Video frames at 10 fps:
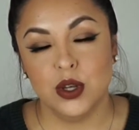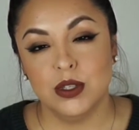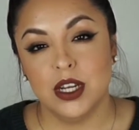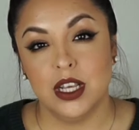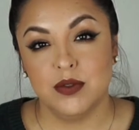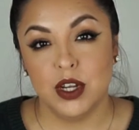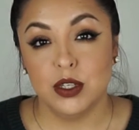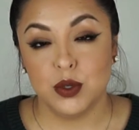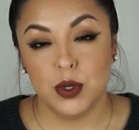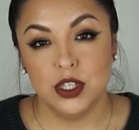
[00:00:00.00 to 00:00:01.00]
So today's video
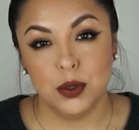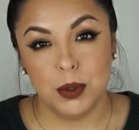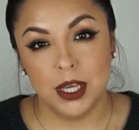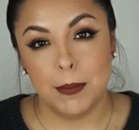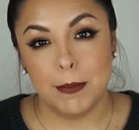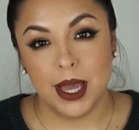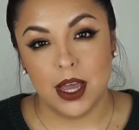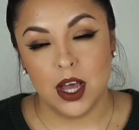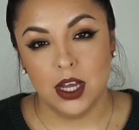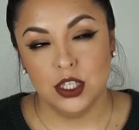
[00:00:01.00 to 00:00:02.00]
is going to be
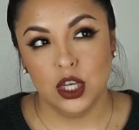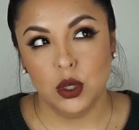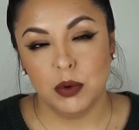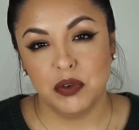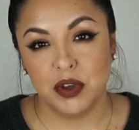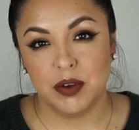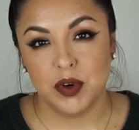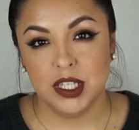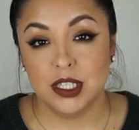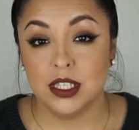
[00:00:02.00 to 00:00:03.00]
my October
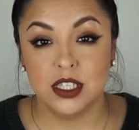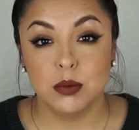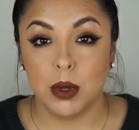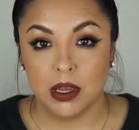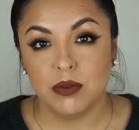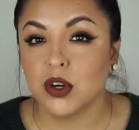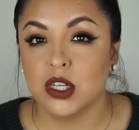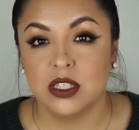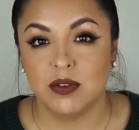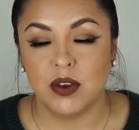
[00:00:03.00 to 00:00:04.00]
favorites. This is my
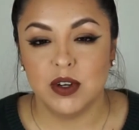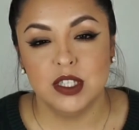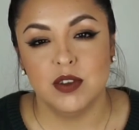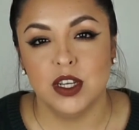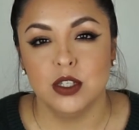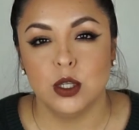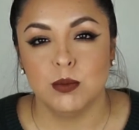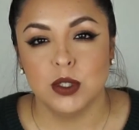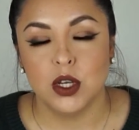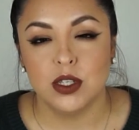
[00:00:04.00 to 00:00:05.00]
first favorites video, so
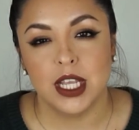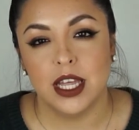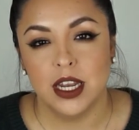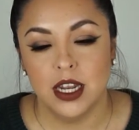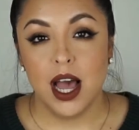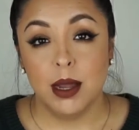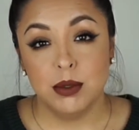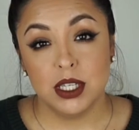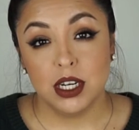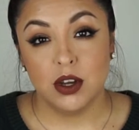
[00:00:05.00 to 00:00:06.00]
I'm so excited. I'm
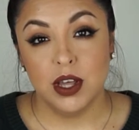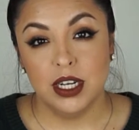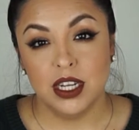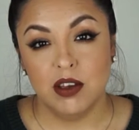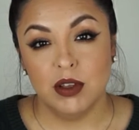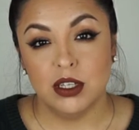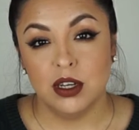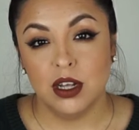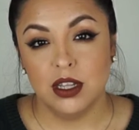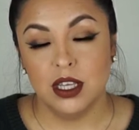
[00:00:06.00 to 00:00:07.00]
just going to go ahead and dive into
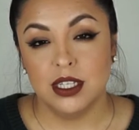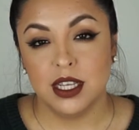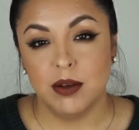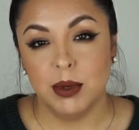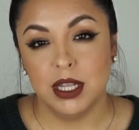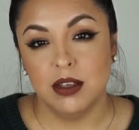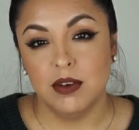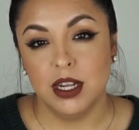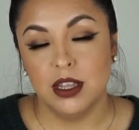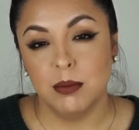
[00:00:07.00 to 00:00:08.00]
all the things I've been
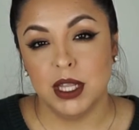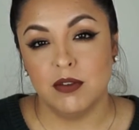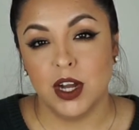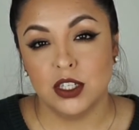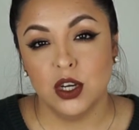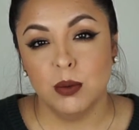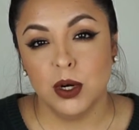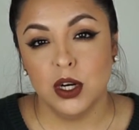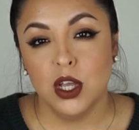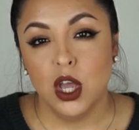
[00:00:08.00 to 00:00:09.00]
loving in the month of
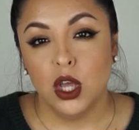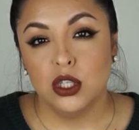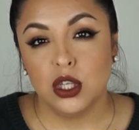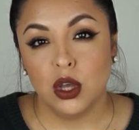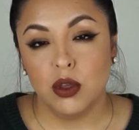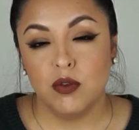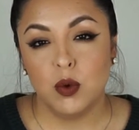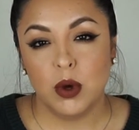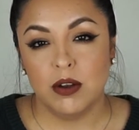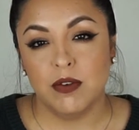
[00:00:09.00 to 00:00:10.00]
October. So if you
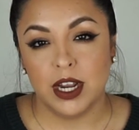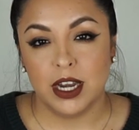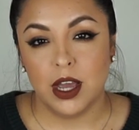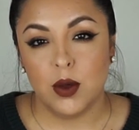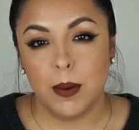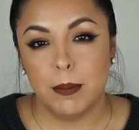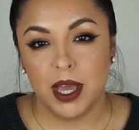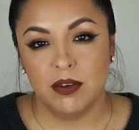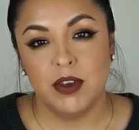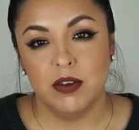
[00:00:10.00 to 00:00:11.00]
want to find out
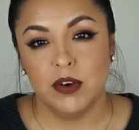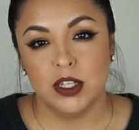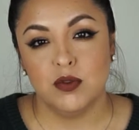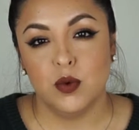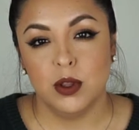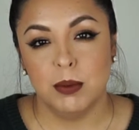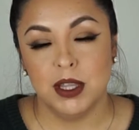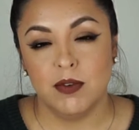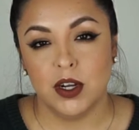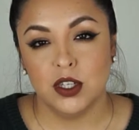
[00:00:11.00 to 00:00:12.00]
my favorites for the month
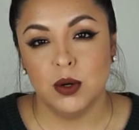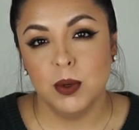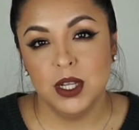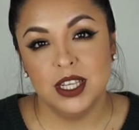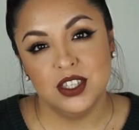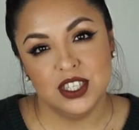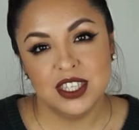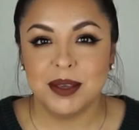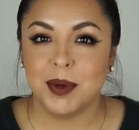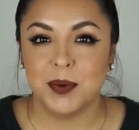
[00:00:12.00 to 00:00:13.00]
of October, then just
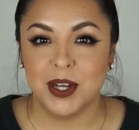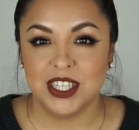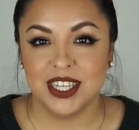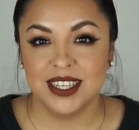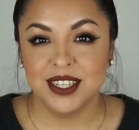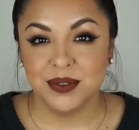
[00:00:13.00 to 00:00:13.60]
keep on watching.